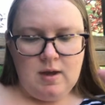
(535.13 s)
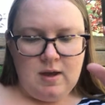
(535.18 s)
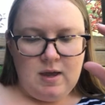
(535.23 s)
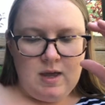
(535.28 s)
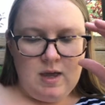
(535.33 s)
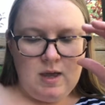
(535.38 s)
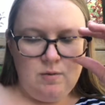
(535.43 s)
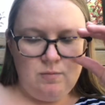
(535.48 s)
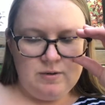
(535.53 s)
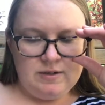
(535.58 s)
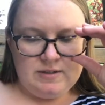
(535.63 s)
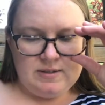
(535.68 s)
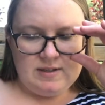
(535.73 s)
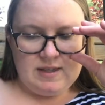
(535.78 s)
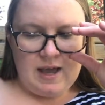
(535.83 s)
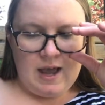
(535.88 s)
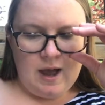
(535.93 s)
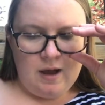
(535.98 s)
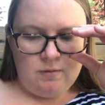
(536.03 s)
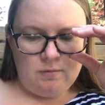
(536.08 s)
"It was
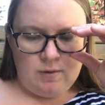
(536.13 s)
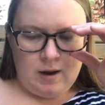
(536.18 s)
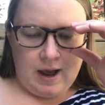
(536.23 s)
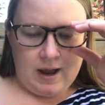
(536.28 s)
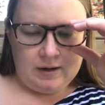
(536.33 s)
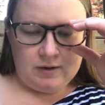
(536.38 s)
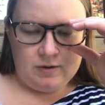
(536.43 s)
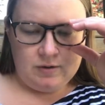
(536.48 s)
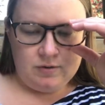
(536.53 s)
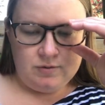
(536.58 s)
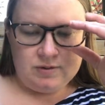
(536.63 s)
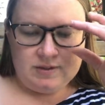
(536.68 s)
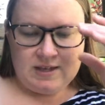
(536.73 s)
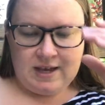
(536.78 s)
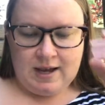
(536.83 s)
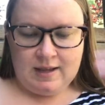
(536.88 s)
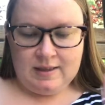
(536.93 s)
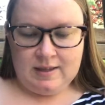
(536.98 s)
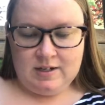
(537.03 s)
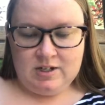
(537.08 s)
that rotten goose
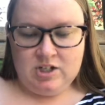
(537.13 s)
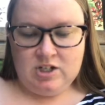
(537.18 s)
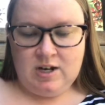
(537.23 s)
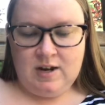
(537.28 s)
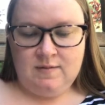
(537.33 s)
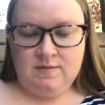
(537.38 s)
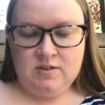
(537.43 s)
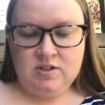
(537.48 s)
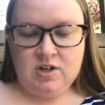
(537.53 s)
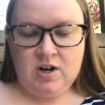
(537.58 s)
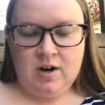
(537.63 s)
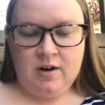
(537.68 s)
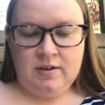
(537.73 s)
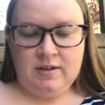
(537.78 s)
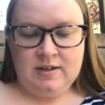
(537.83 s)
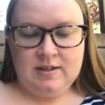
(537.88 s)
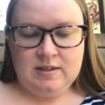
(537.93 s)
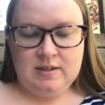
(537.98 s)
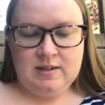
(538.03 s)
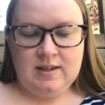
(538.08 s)
egg that saved
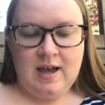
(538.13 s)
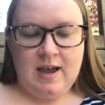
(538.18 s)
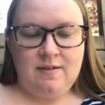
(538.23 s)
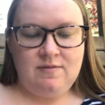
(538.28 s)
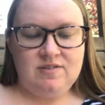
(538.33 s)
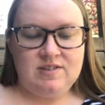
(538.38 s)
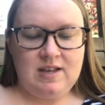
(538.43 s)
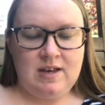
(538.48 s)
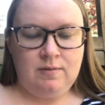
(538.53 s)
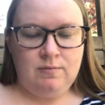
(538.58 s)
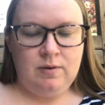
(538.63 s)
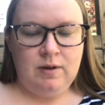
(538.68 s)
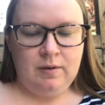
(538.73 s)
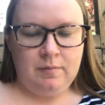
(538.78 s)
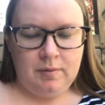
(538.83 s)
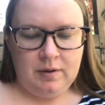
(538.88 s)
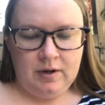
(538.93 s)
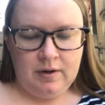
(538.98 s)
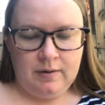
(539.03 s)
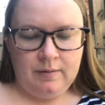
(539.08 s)
Charlotte's life," said
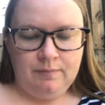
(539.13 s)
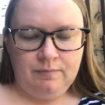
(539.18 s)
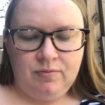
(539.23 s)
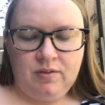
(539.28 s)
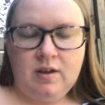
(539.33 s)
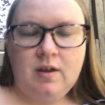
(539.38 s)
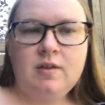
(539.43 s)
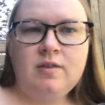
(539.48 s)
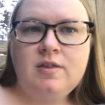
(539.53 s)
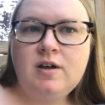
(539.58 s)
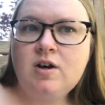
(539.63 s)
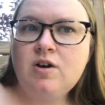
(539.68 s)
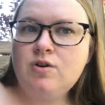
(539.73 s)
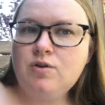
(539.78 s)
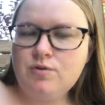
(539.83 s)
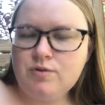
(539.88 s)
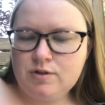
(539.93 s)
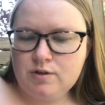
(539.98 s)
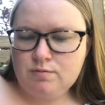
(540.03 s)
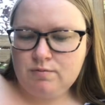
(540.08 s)
Wilbur. The
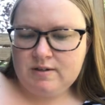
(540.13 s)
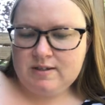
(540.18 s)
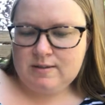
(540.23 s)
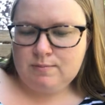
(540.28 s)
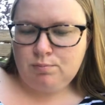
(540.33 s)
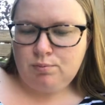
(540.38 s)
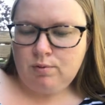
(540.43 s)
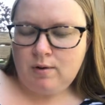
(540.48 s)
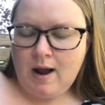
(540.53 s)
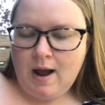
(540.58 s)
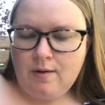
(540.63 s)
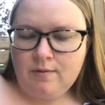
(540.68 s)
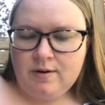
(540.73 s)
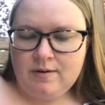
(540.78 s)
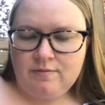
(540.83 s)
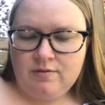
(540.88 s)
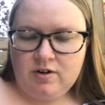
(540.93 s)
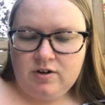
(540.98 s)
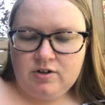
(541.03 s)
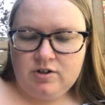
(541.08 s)
goose was proud
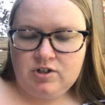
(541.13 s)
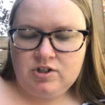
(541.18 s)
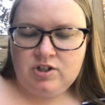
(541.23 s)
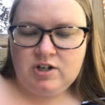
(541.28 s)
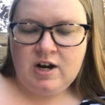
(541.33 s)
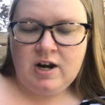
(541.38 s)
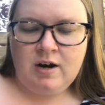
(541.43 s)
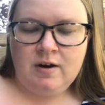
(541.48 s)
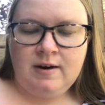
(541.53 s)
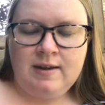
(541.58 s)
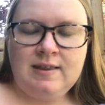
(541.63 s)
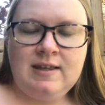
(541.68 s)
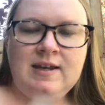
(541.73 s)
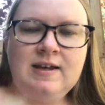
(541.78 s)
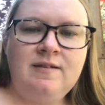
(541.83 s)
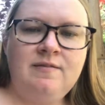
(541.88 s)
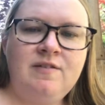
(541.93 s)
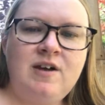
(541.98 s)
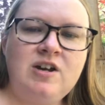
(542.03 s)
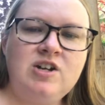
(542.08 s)
of her share in the
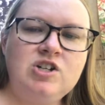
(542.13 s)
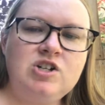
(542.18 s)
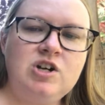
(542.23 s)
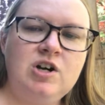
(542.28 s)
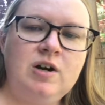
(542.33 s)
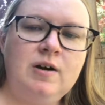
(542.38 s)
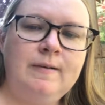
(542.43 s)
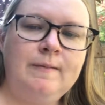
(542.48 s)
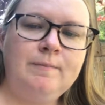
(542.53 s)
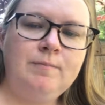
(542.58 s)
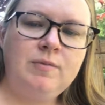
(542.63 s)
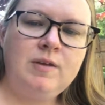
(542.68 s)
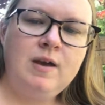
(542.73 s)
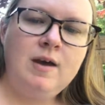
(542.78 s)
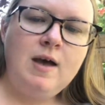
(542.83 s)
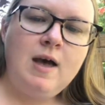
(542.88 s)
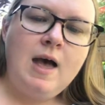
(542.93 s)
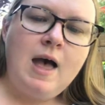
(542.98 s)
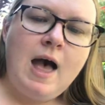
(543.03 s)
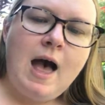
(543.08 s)
adventure.
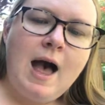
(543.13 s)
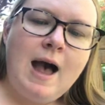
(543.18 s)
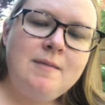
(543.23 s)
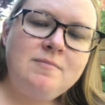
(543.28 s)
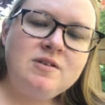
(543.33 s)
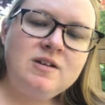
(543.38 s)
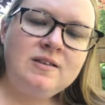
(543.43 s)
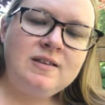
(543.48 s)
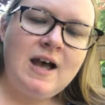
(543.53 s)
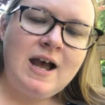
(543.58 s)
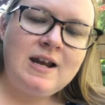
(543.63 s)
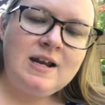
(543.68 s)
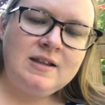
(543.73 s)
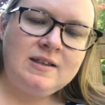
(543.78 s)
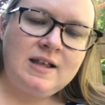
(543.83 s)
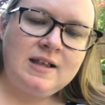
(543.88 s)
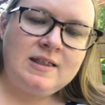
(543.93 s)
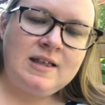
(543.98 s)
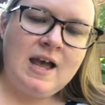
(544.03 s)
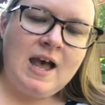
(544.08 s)
"I'm delighted
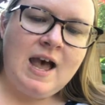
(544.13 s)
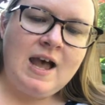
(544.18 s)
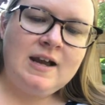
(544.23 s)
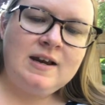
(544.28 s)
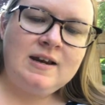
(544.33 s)
that the egg